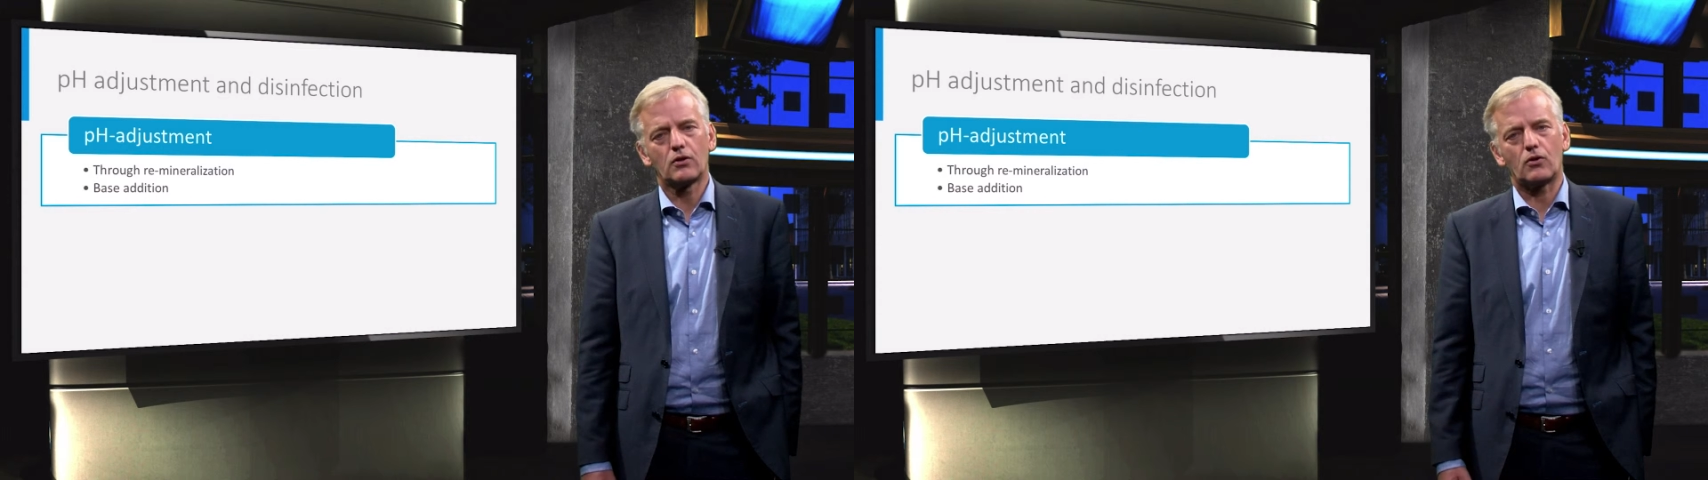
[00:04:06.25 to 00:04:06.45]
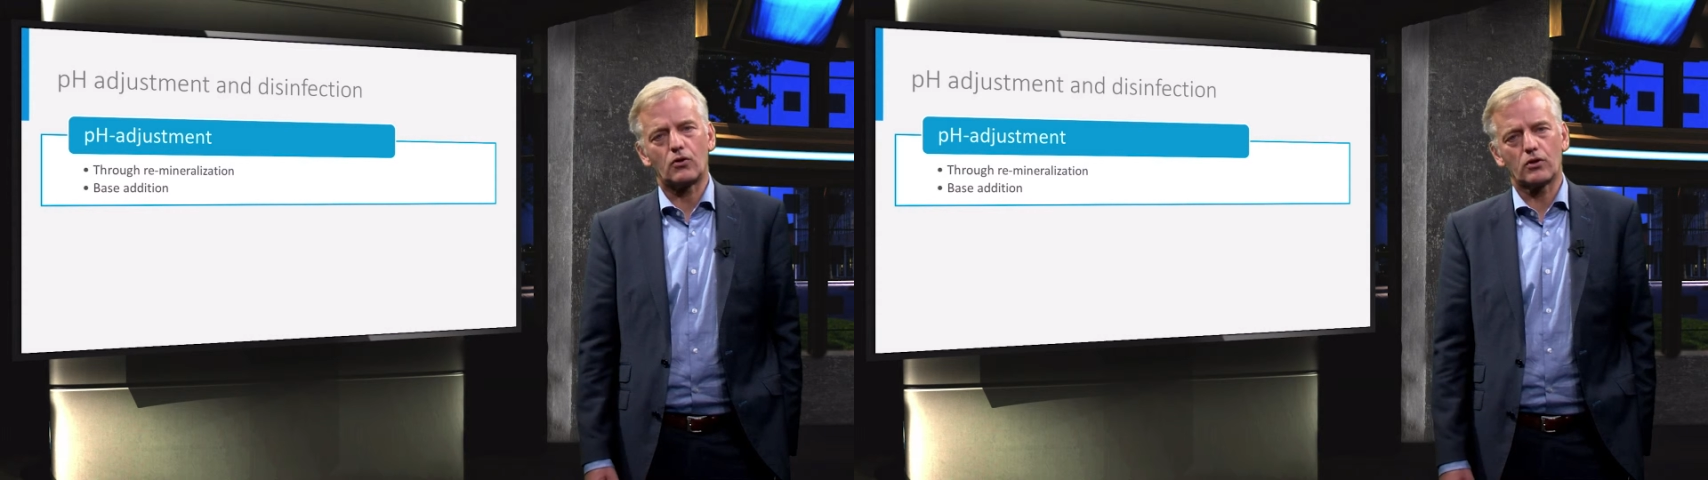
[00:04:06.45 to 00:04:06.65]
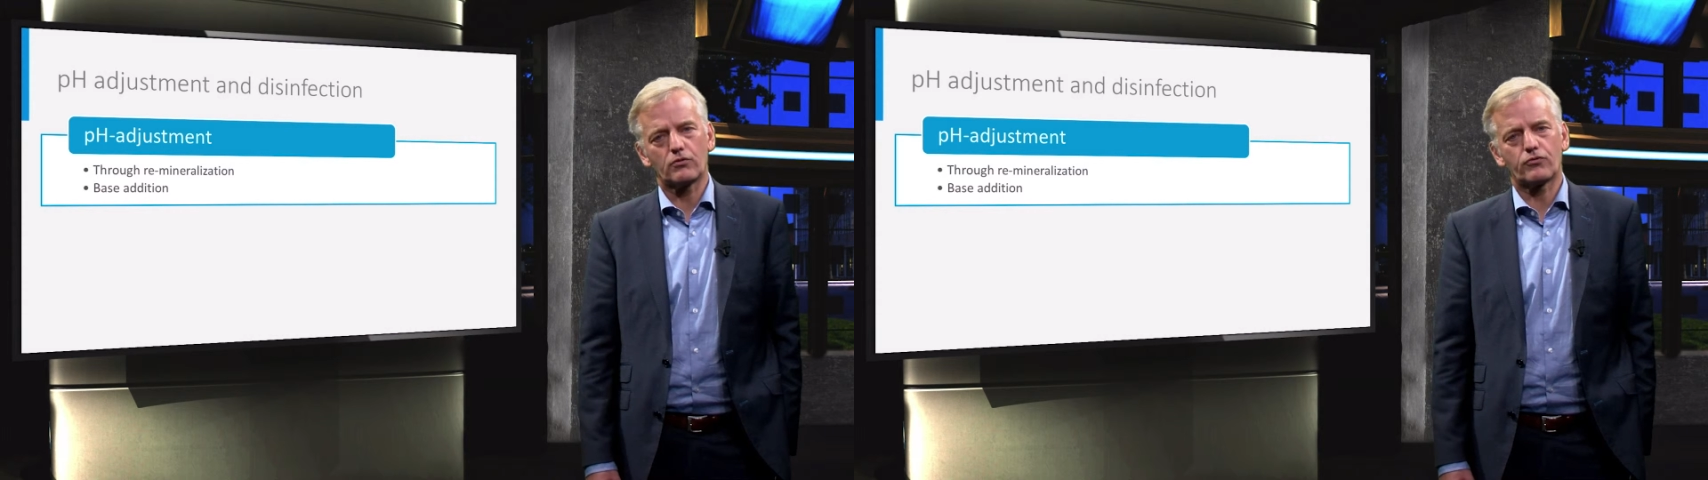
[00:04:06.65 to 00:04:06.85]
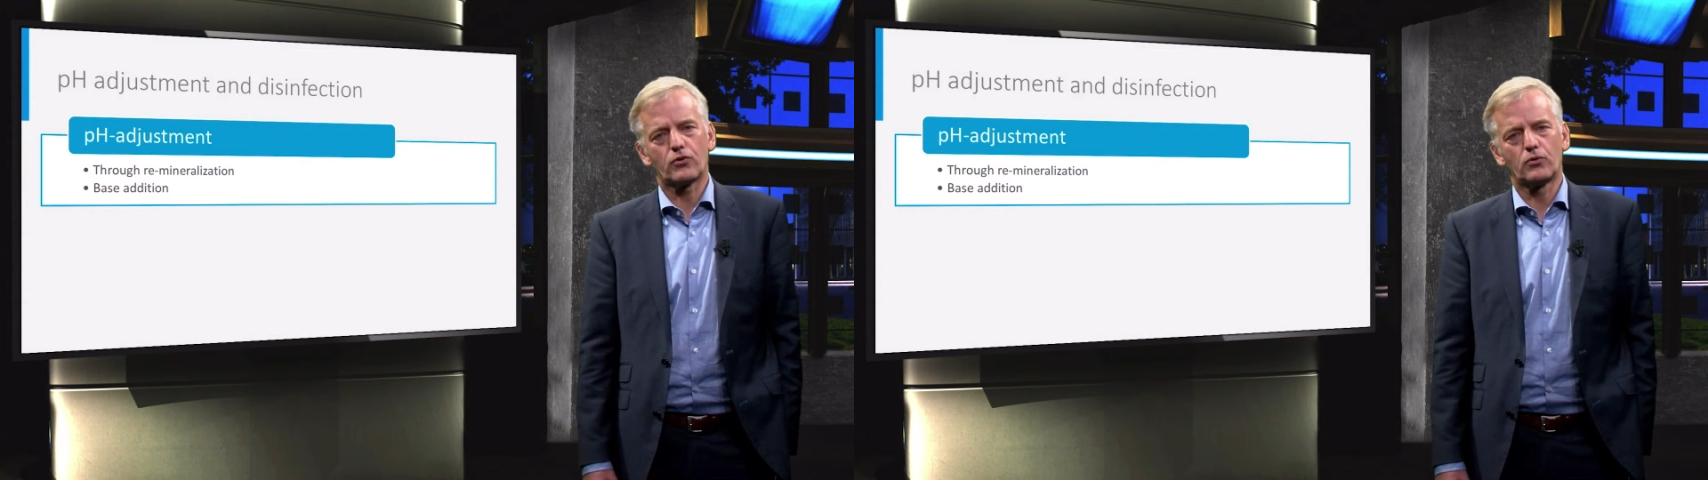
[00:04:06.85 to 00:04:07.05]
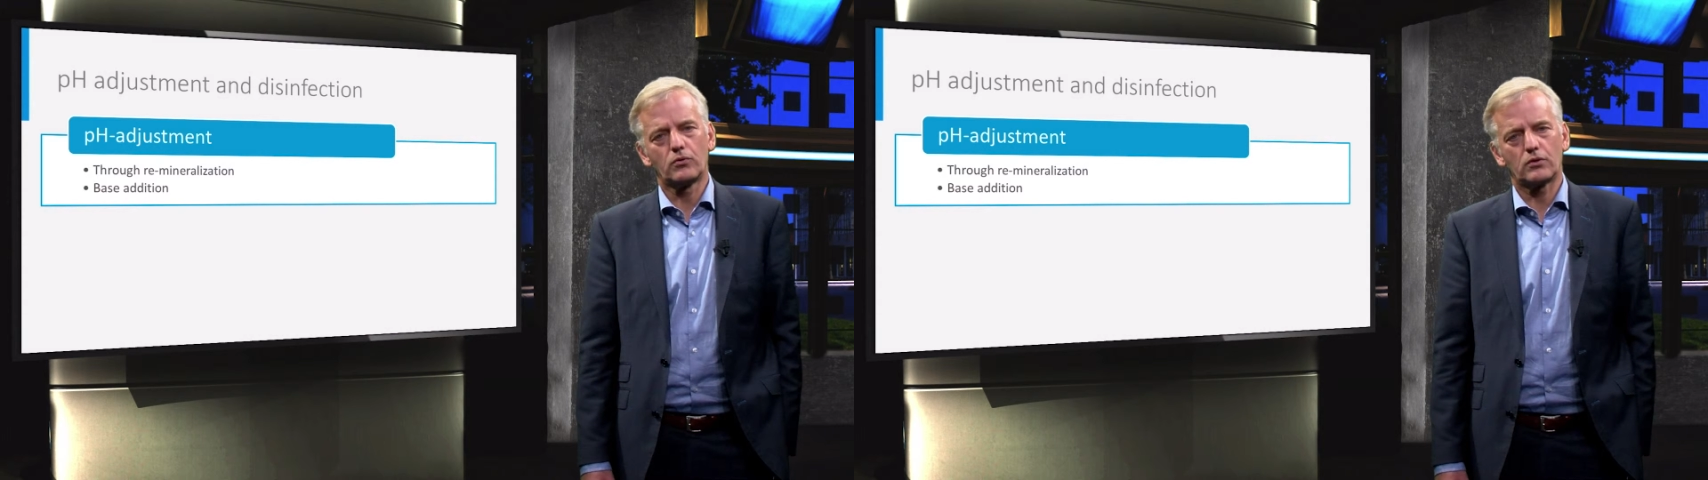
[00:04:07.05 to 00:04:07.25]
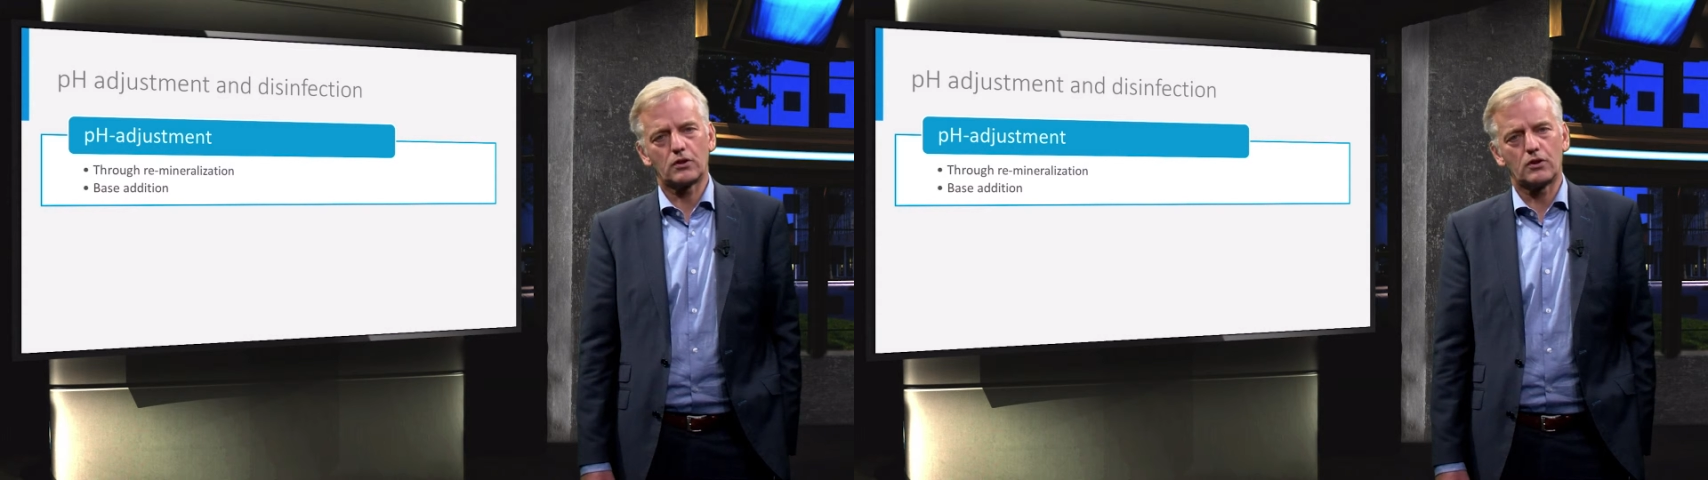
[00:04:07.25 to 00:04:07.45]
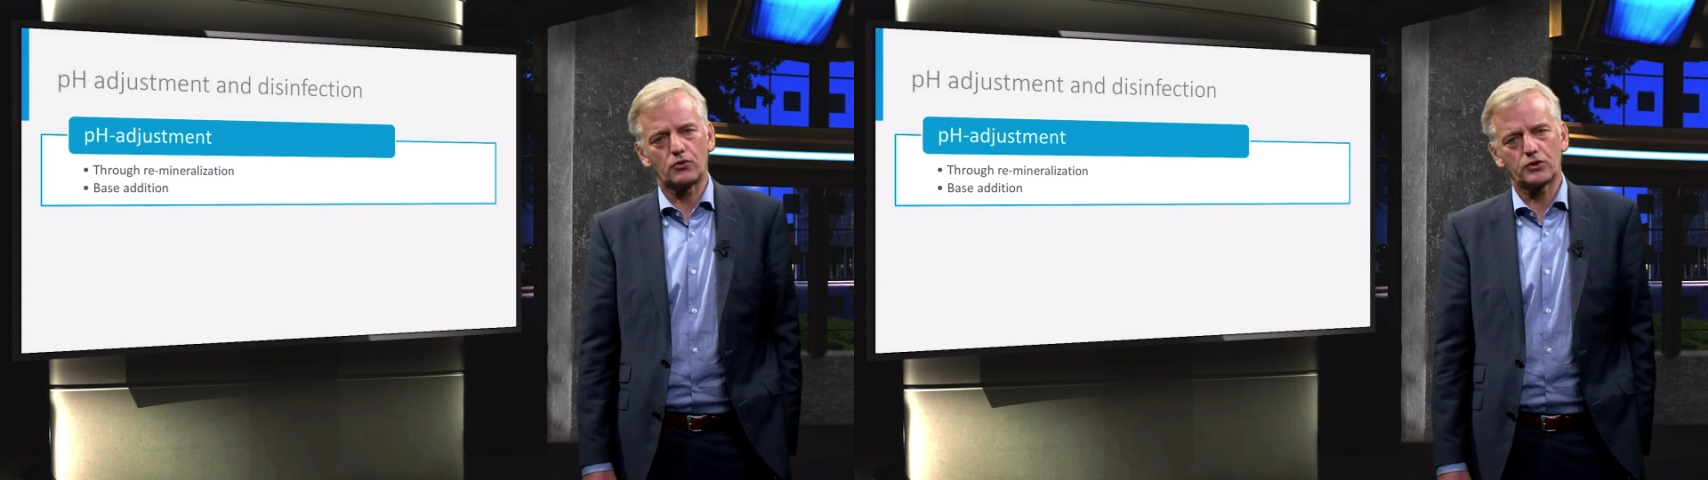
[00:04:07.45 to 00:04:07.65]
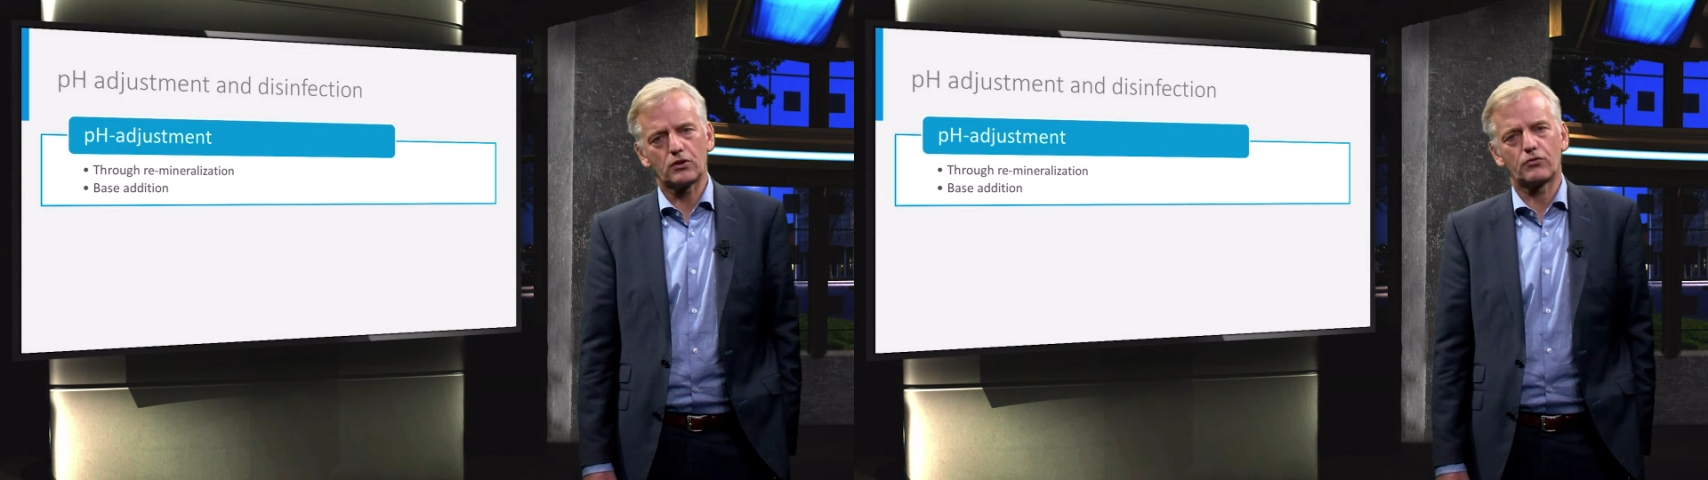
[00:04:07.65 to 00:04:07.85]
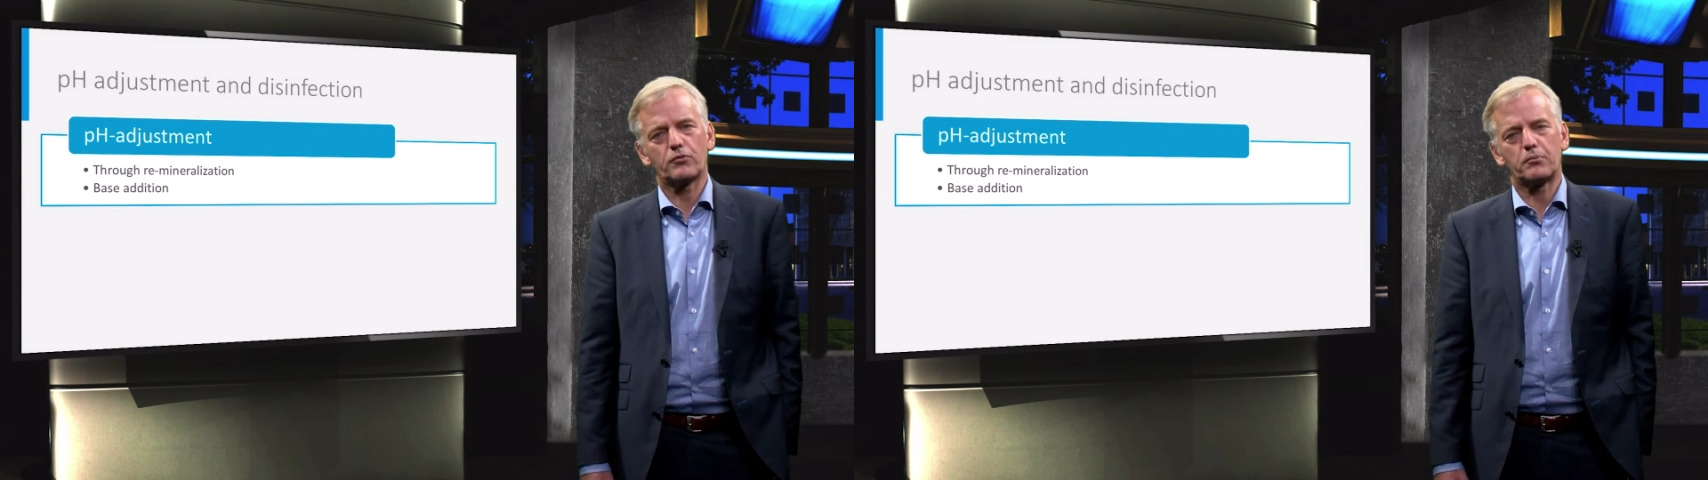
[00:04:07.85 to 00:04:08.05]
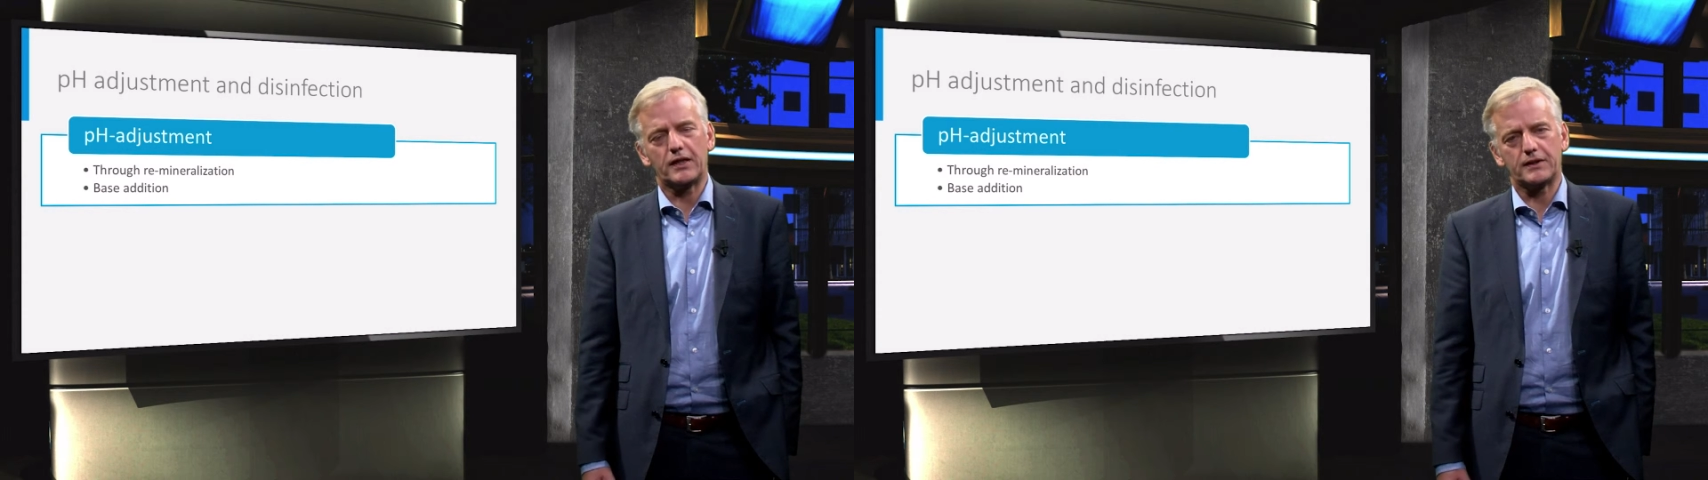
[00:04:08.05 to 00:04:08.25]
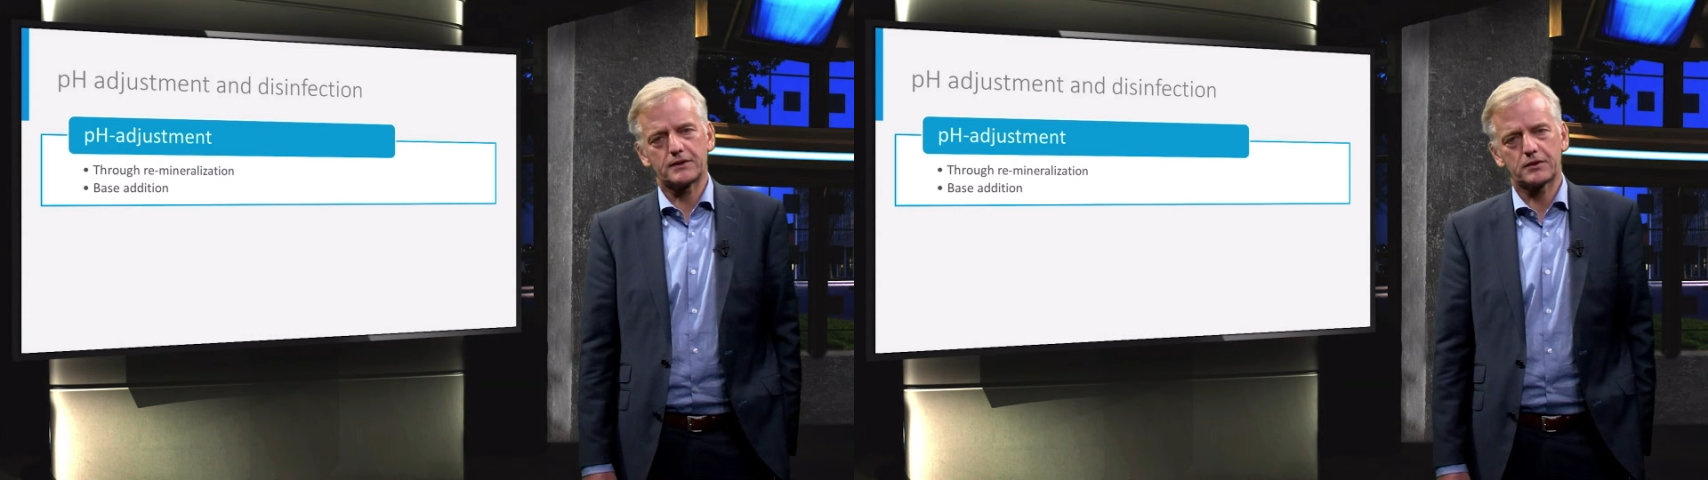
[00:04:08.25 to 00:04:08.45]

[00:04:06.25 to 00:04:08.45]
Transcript: or through the dosing of a base.